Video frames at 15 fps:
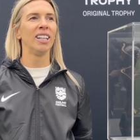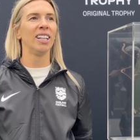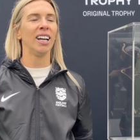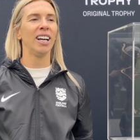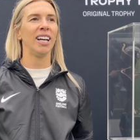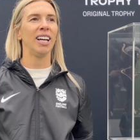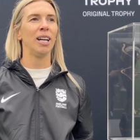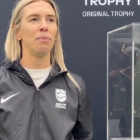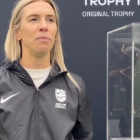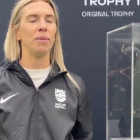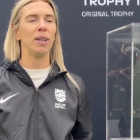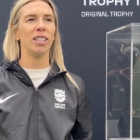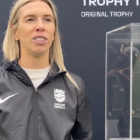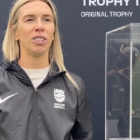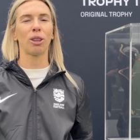um,
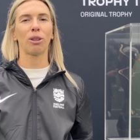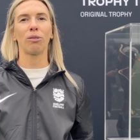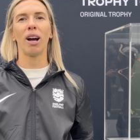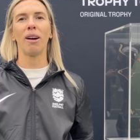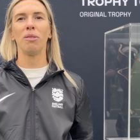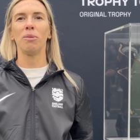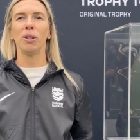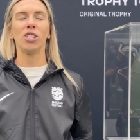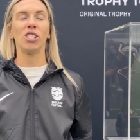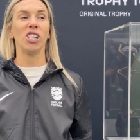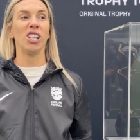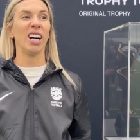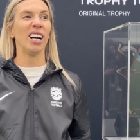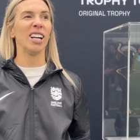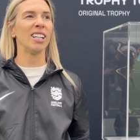and to thrive the way she
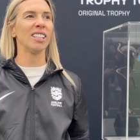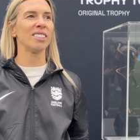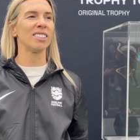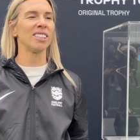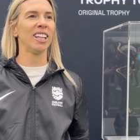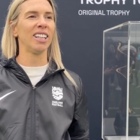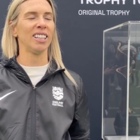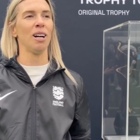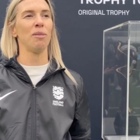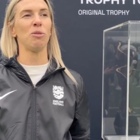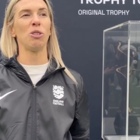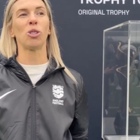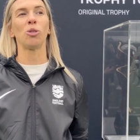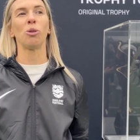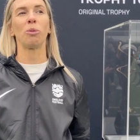has. Like I'm
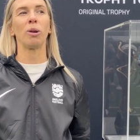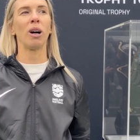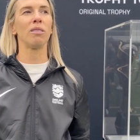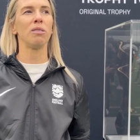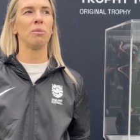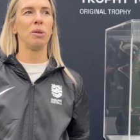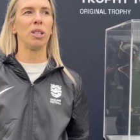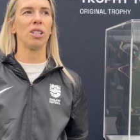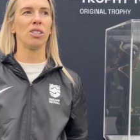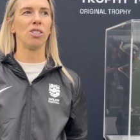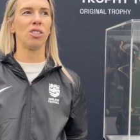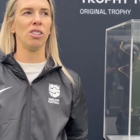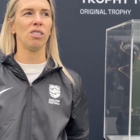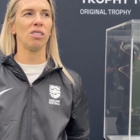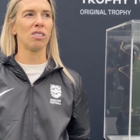just so proud of her because
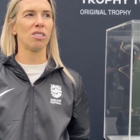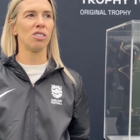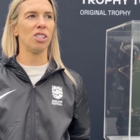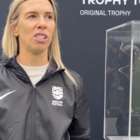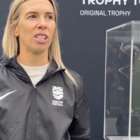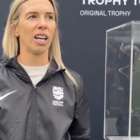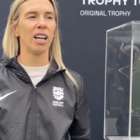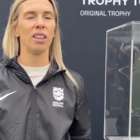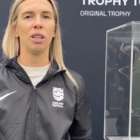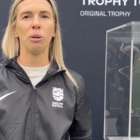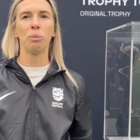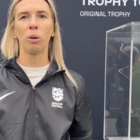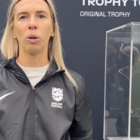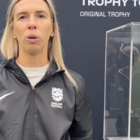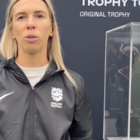she's she's getting the
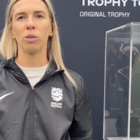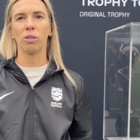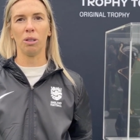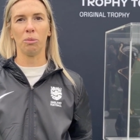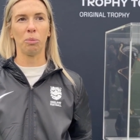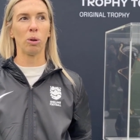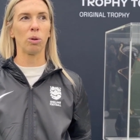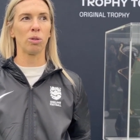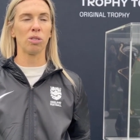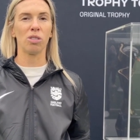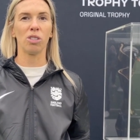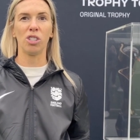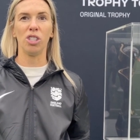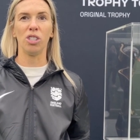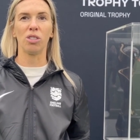applaud the plaudits
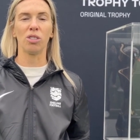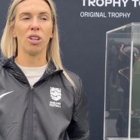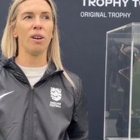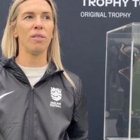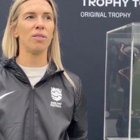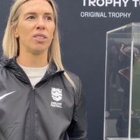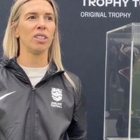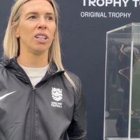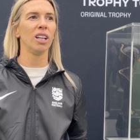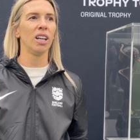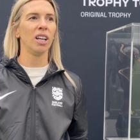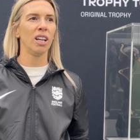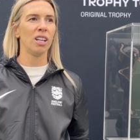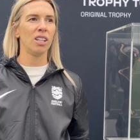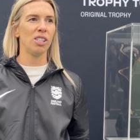that she deserves, and
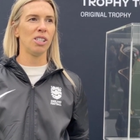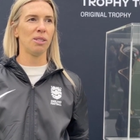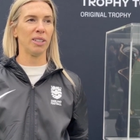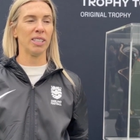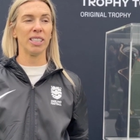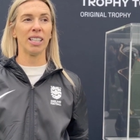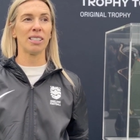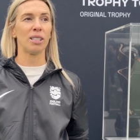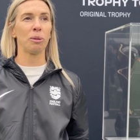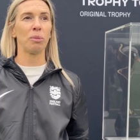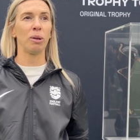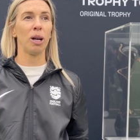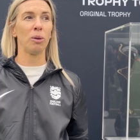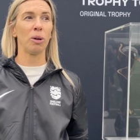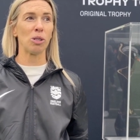she's a fantastic
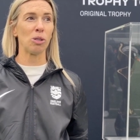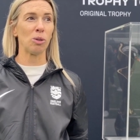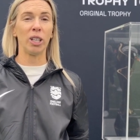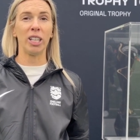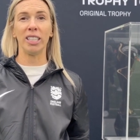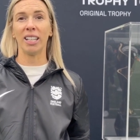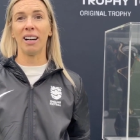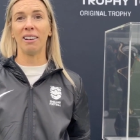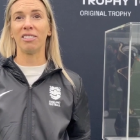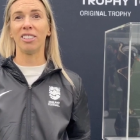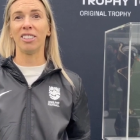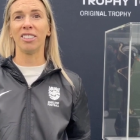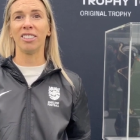player. We're so lucky to have her